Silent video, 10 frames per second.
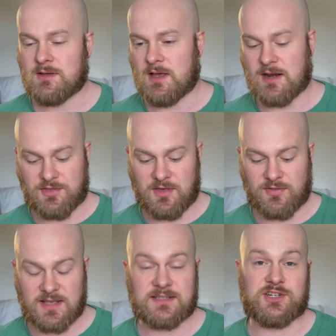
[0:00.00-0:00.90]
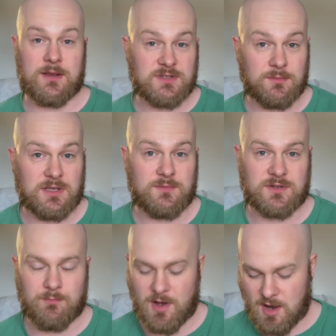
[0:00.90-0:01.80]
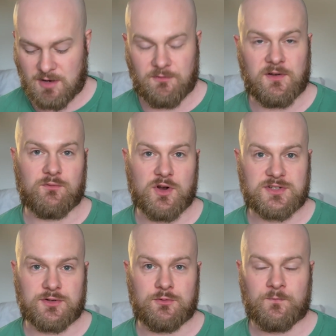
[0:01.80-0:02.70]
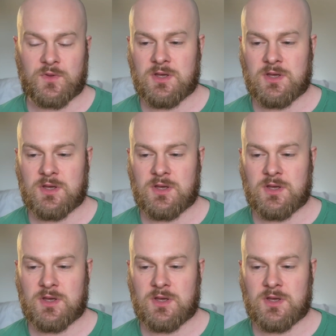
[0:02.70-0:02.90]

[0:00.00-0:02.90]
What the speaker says: And I think that's Jamison Gibson-Park and Finn Russell.